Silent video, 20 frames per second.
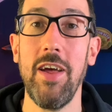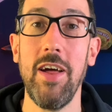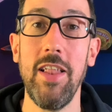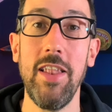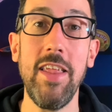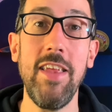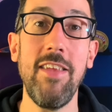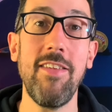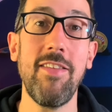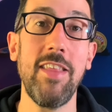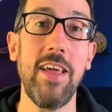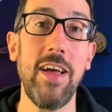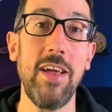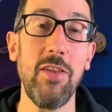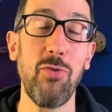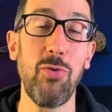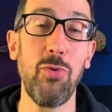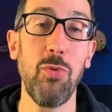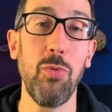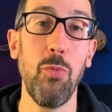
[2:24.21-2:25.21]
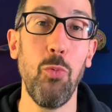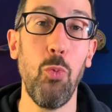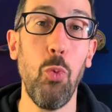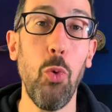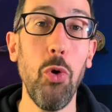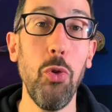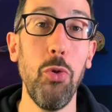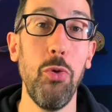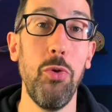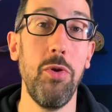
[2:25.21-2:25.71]
at least that's
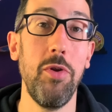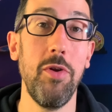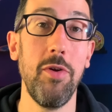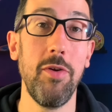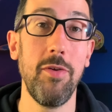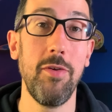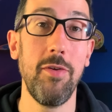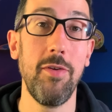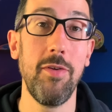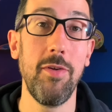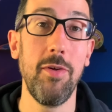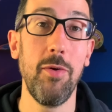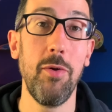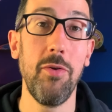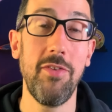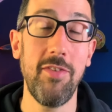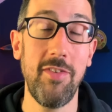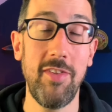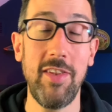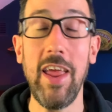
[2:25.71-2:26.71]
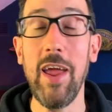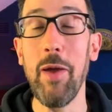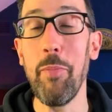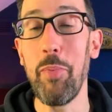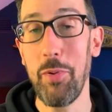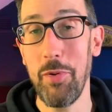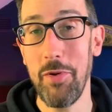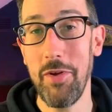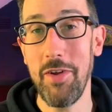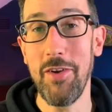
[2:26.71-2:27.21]
one
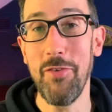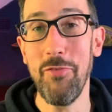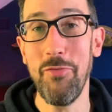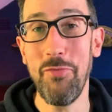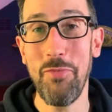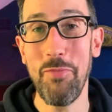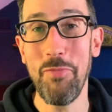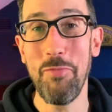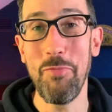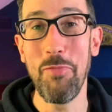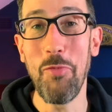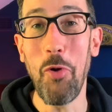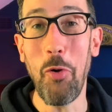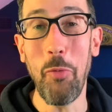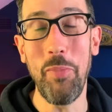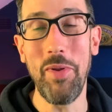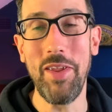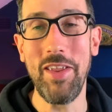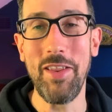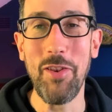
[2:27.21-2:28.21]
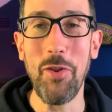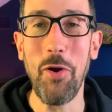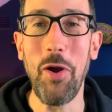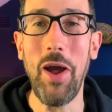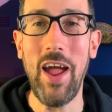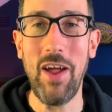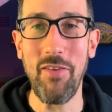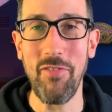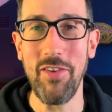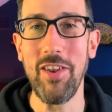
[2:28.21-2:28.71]
step of not not
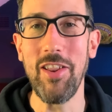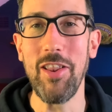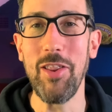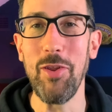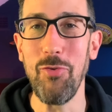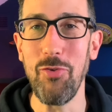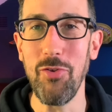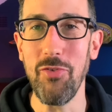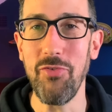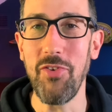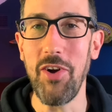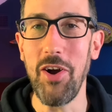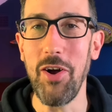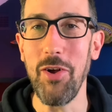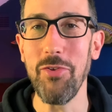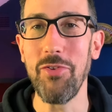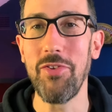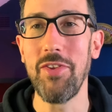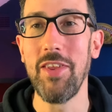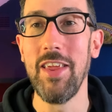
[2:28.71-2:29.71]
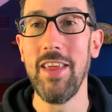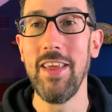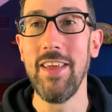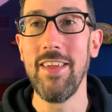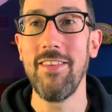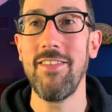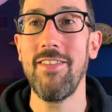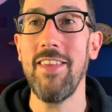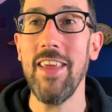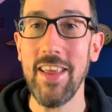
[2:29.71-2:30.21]
having to lose your files.
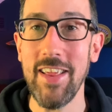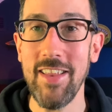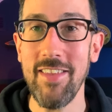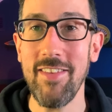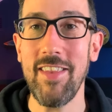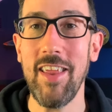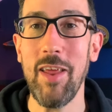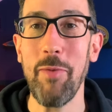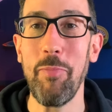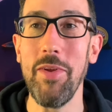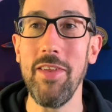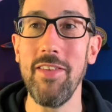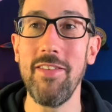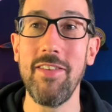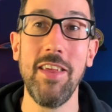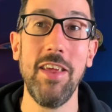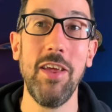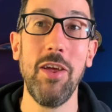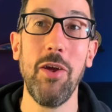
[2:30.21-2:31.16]
Second step is